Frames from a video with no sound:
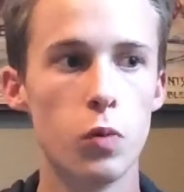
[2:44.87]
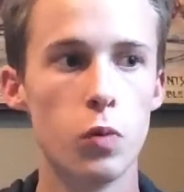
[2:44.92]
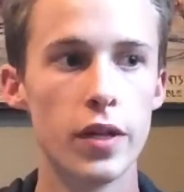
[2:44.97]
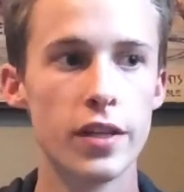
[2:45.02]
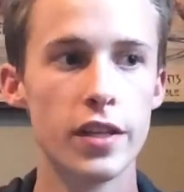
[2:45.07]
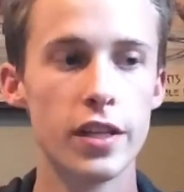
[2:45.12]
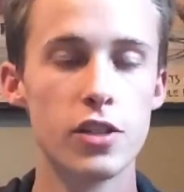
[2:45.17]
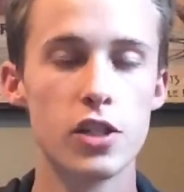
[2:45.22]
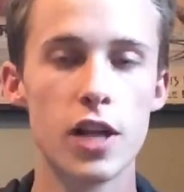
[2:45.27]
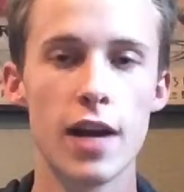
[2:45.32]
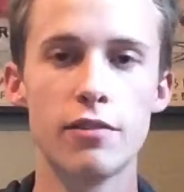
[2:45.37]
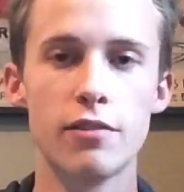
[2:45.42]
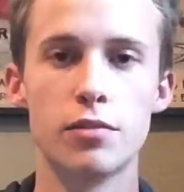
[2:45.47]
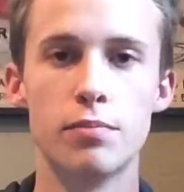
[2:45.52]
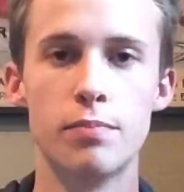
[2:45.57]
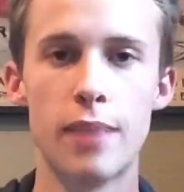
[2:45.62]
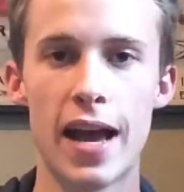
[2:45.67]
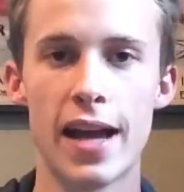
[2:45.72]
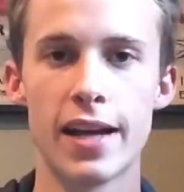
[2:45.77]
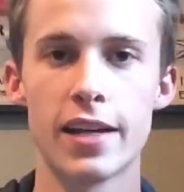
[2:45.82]
when they travel
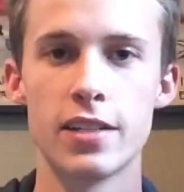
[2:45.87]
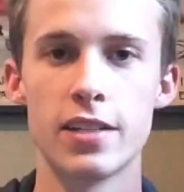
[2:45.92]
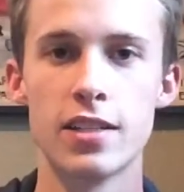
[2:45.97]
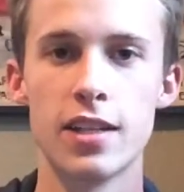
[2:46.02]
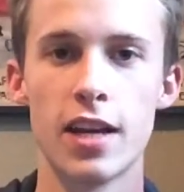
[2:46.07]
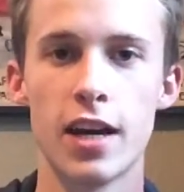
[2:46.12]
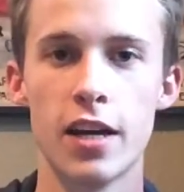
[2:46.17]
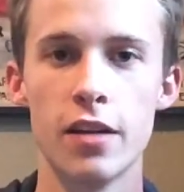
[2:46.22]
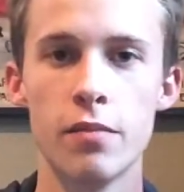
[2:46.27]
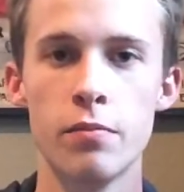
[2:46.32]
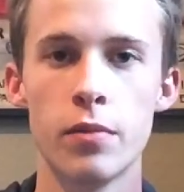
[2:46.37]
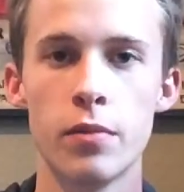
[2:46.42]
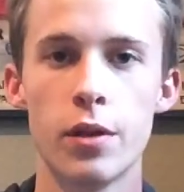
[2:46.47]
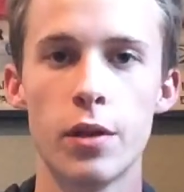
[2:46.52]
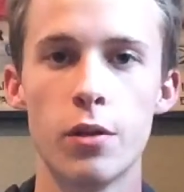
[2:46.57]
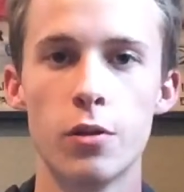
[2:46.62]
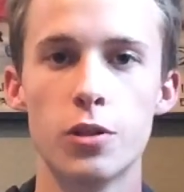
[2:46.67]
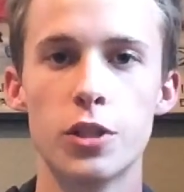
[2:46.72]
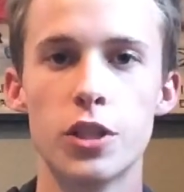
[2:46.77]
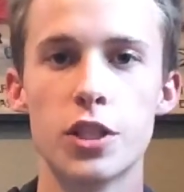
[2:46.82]
back in time,
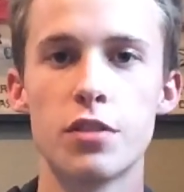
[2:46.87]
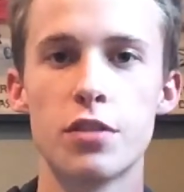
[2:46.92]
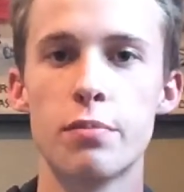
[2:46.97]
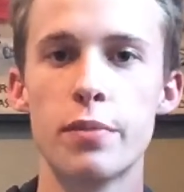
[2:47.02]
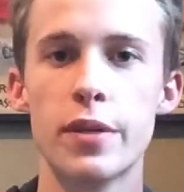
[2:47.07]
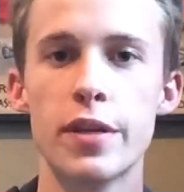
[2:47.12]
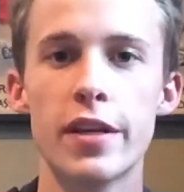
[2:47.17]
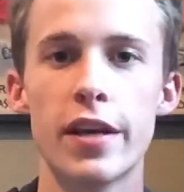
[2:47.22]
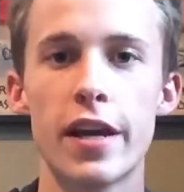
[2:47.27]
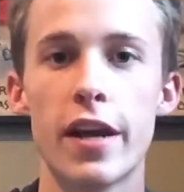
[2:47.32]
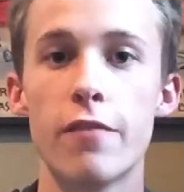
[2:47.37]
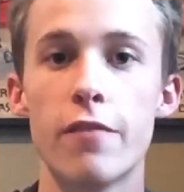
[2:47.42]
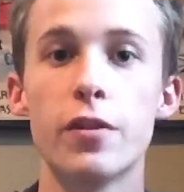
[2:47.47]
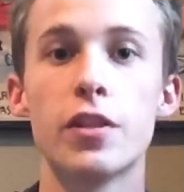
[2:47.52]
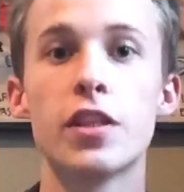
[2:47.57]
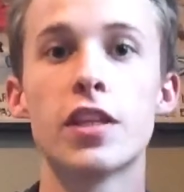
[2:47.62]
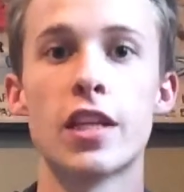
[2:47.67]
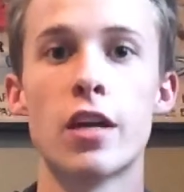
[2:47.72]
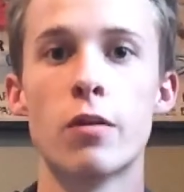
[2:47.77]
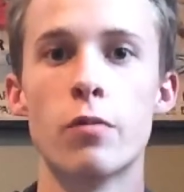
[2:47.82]
it'll just be
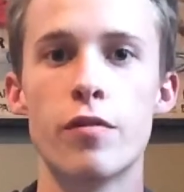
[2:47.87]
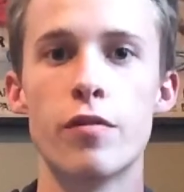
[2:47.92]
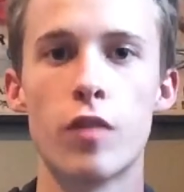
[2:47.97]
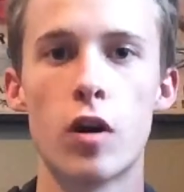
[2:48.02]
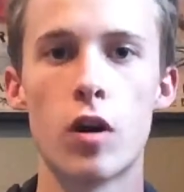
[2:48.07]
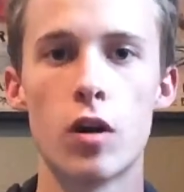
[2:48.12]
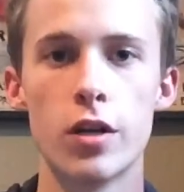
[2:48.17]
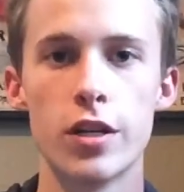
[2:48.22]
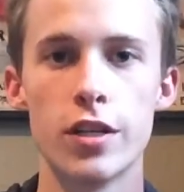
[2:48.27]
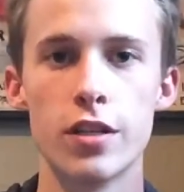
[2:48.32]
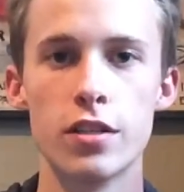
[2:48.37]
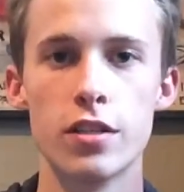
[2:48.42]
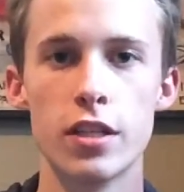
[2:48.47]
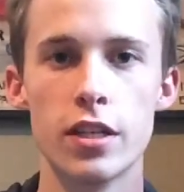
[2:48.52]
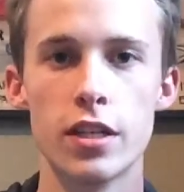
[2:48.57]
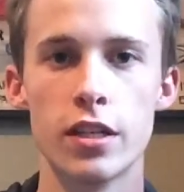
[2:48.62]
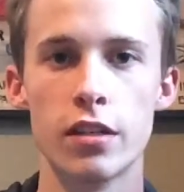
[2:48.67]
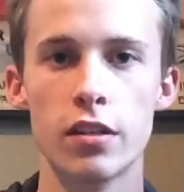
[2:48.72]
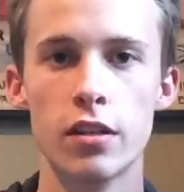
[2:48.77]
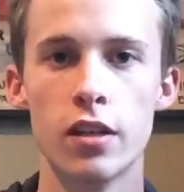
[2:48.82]
everything that we've already
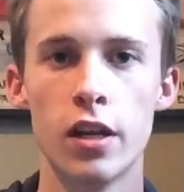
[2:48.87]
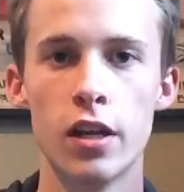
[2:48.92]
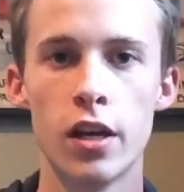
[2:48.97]
seen.